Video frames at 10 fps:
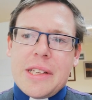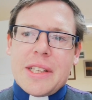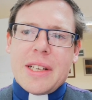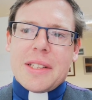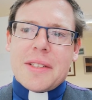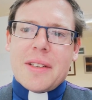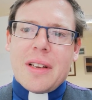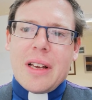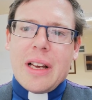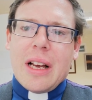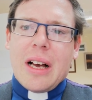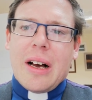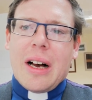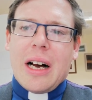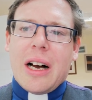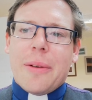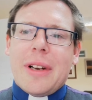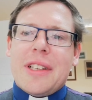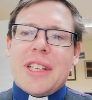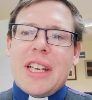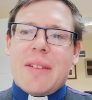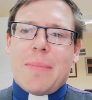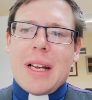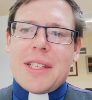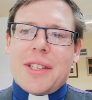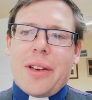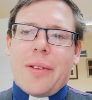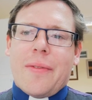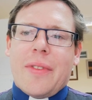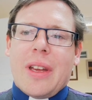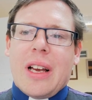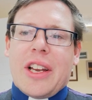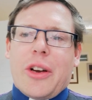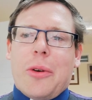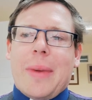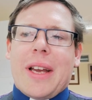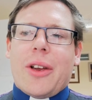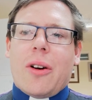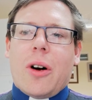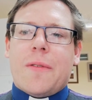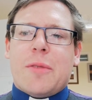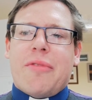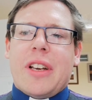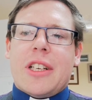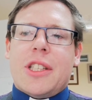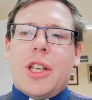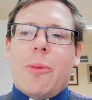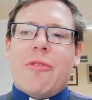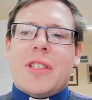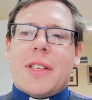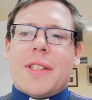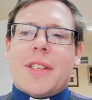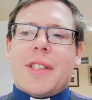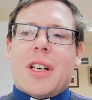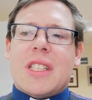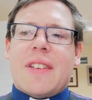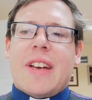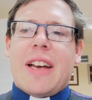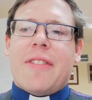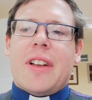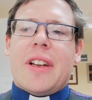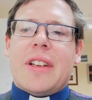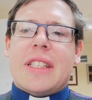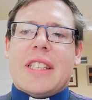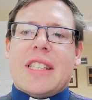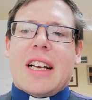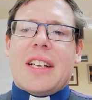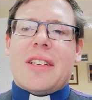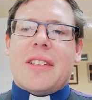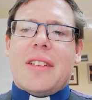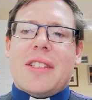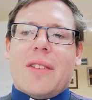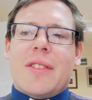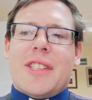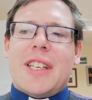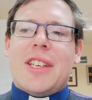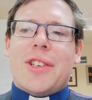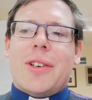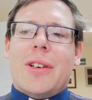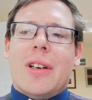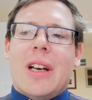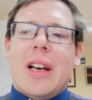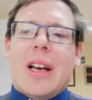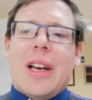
He says, I will indeed bless you, and I will make your offspring as numerous as the stars of heaven and as the sun that's on the seashore